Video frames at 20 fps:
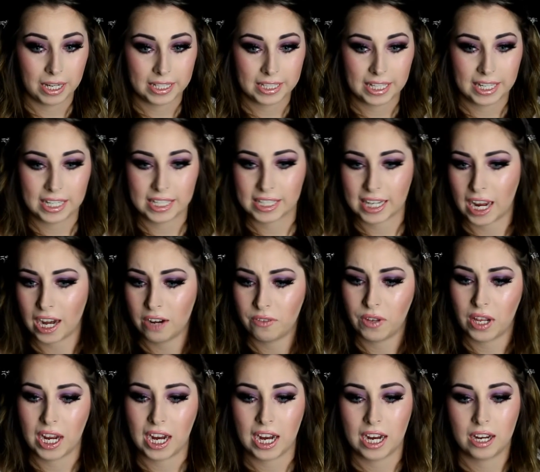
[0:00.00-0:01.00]
said, it's kind
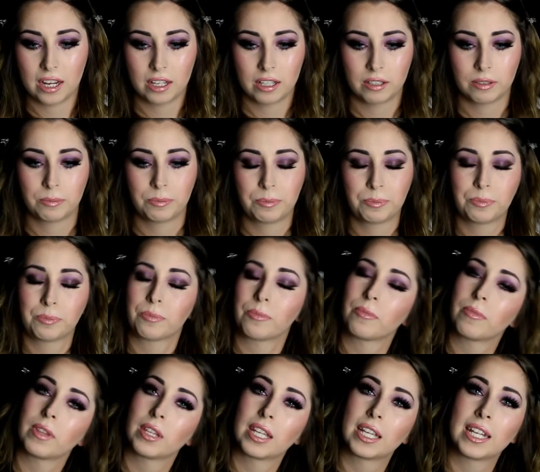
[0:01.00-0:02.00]
of
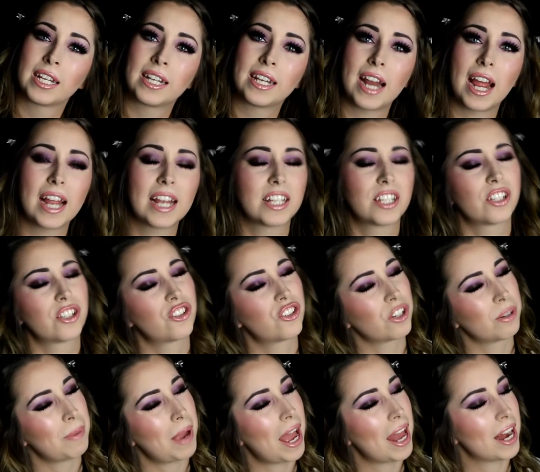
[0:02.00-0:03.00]
a nice,
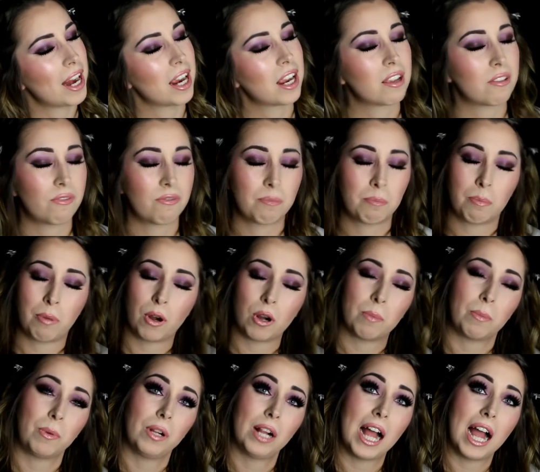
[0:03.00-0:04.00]
dramatic
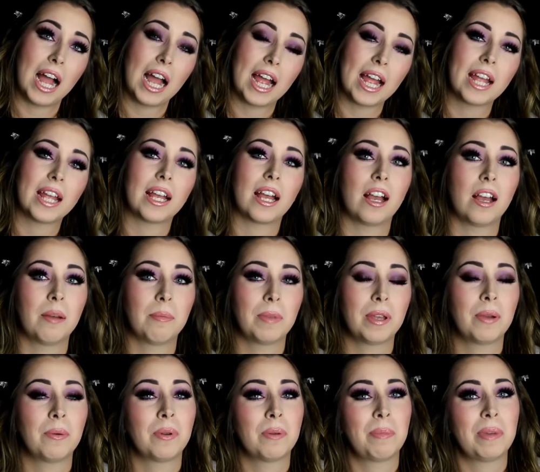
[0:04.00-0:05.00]
purple eye.
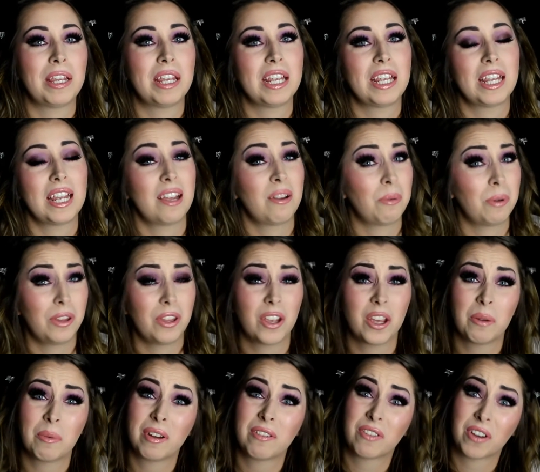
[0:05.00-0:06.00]
It would be a really
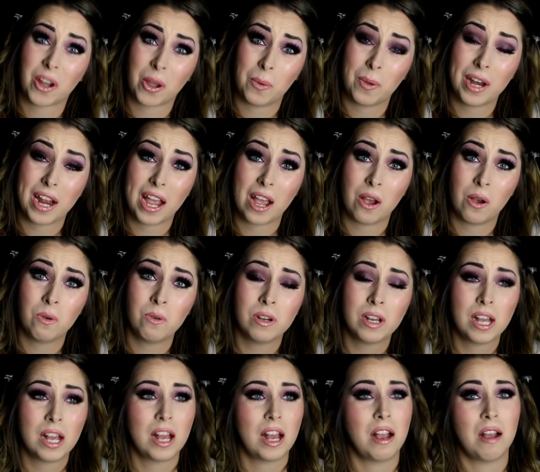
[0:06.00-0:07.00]
good one for going out.
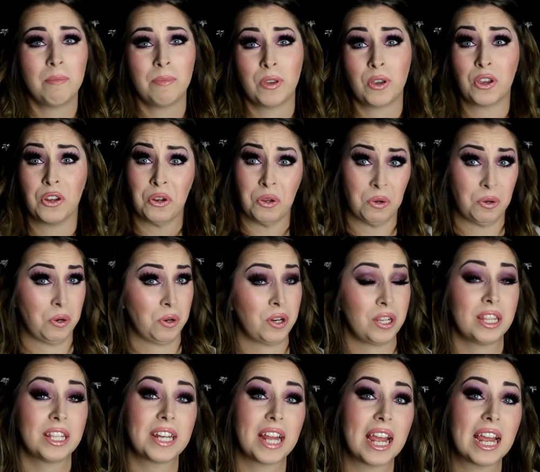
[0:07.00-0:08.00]
You could do it
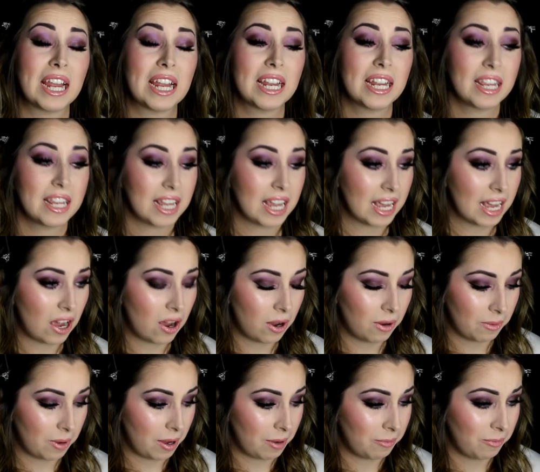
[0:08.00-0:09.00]
during the day,
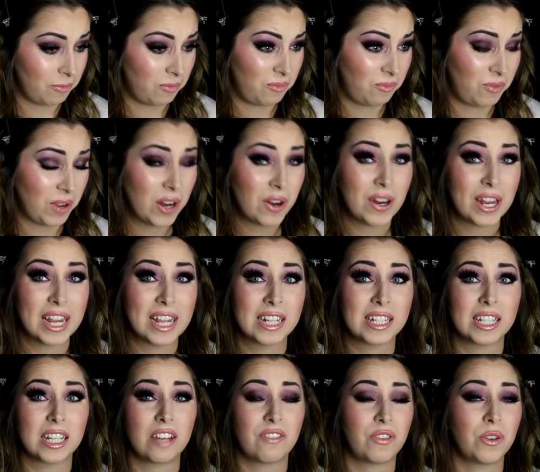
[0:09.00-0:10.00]
very
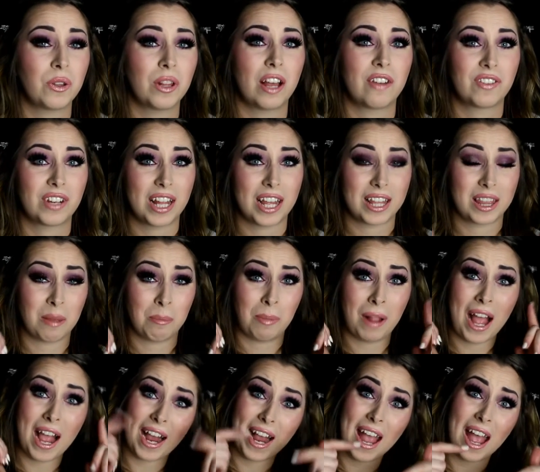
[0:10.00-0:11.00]
easily if you left like the
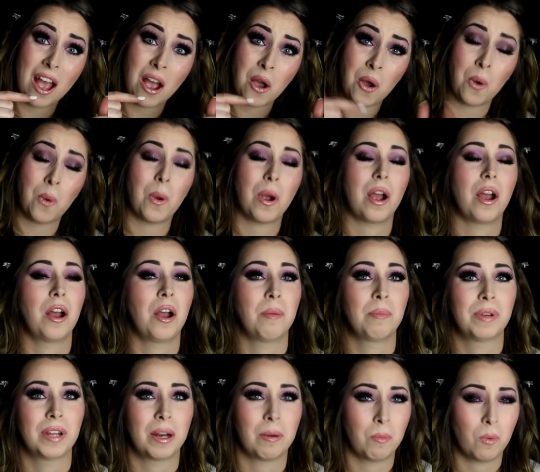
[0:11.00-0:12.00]
blackout,
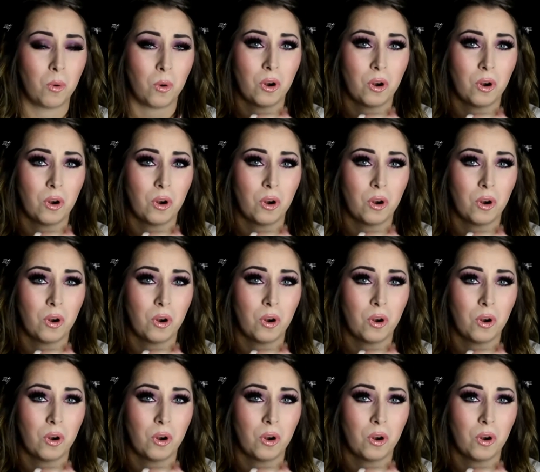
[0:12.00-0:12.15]
did a